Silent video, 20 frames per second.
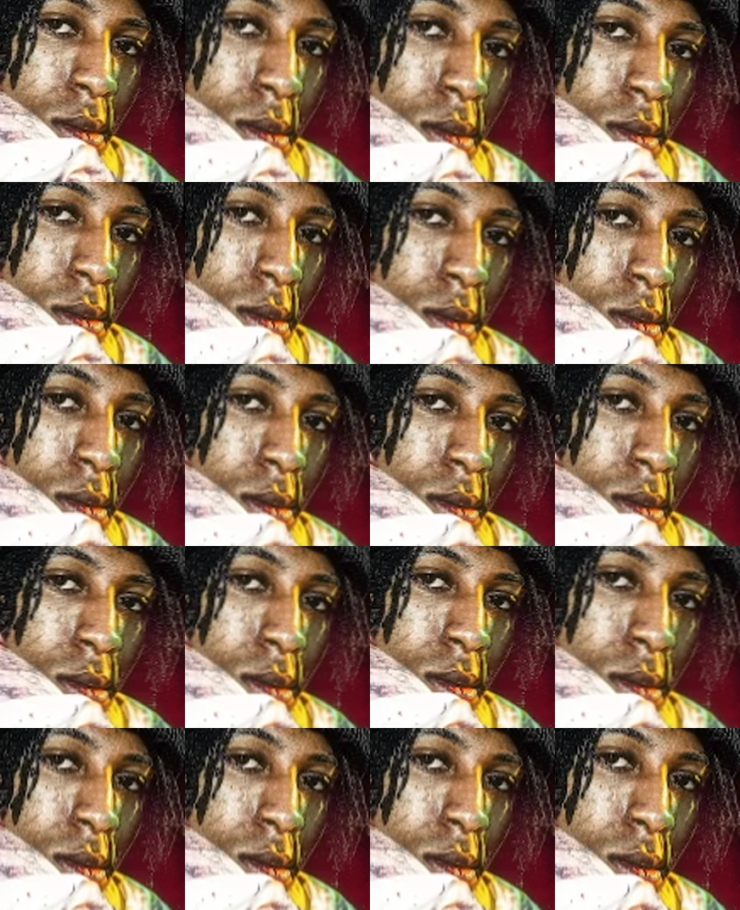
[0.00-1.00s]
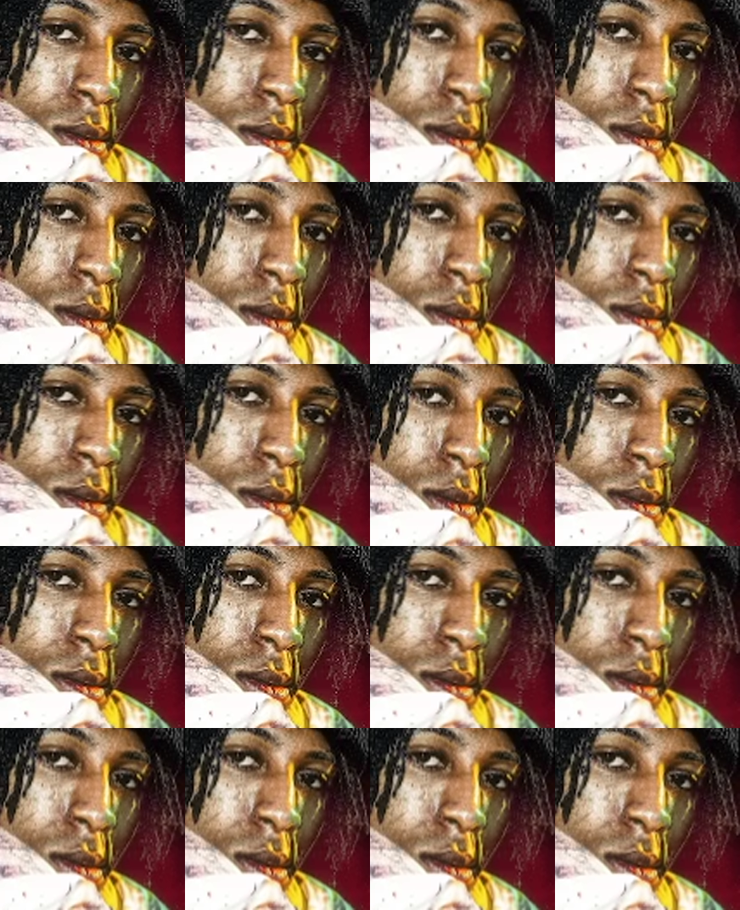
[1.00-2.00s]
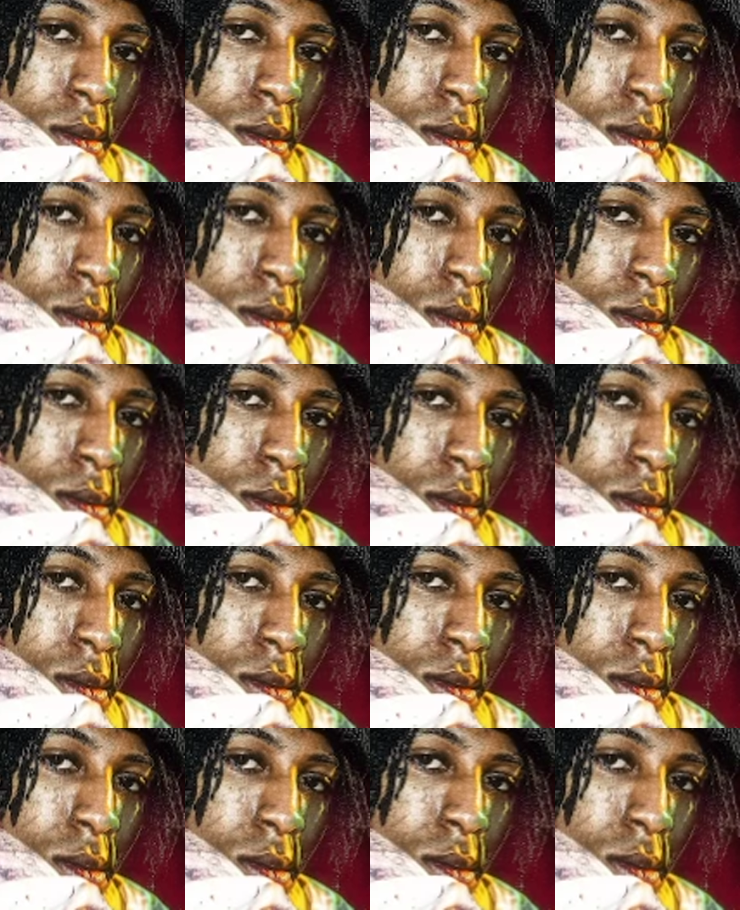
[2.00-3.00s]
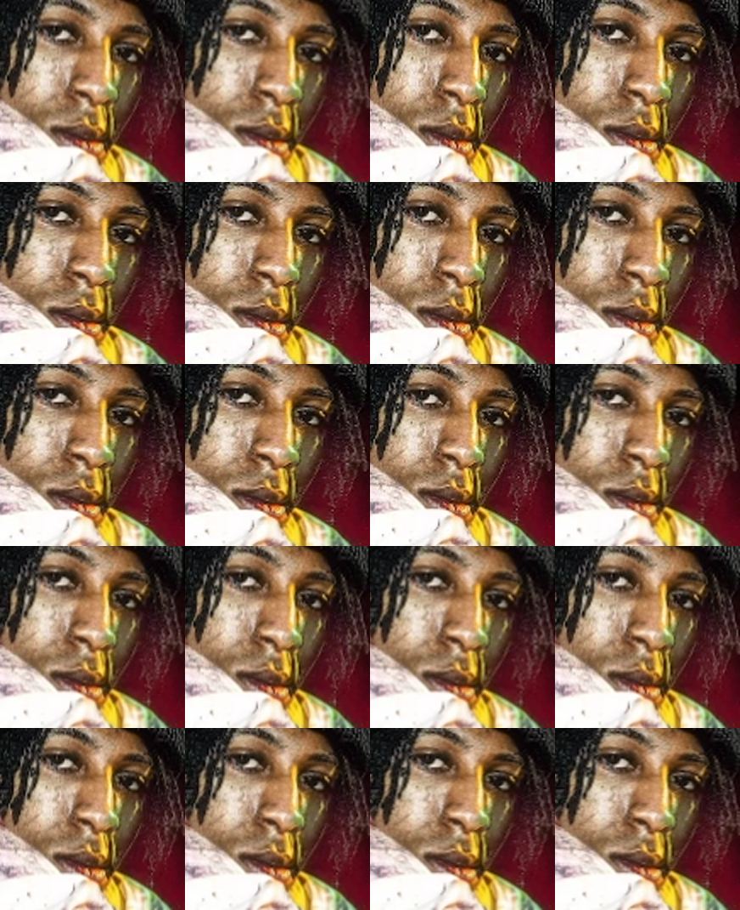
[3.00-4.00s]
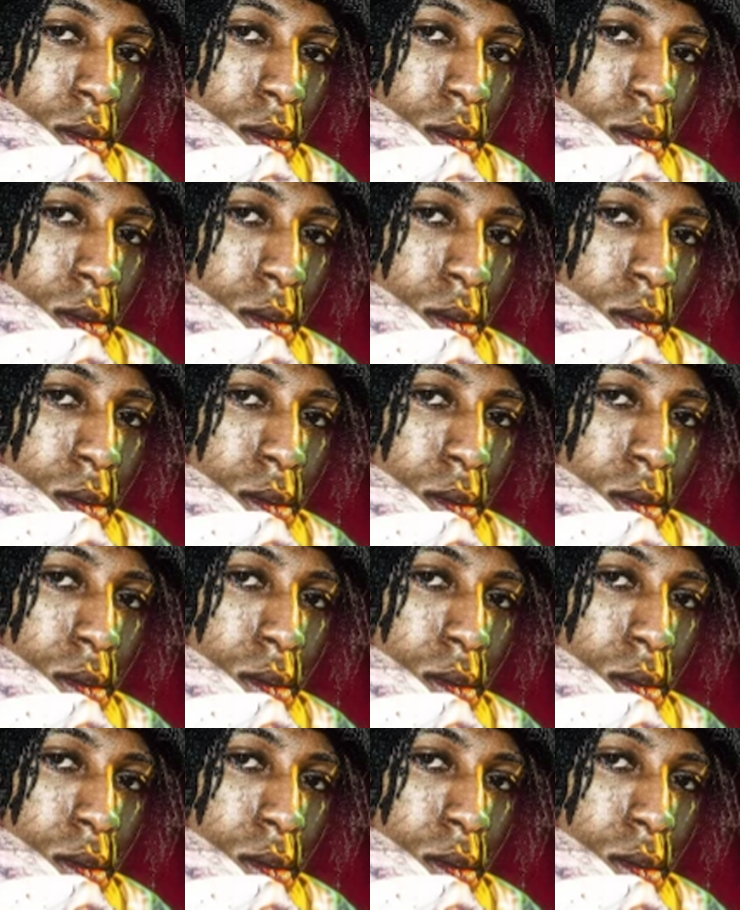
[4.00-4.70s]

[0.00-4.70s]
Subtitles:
(silent)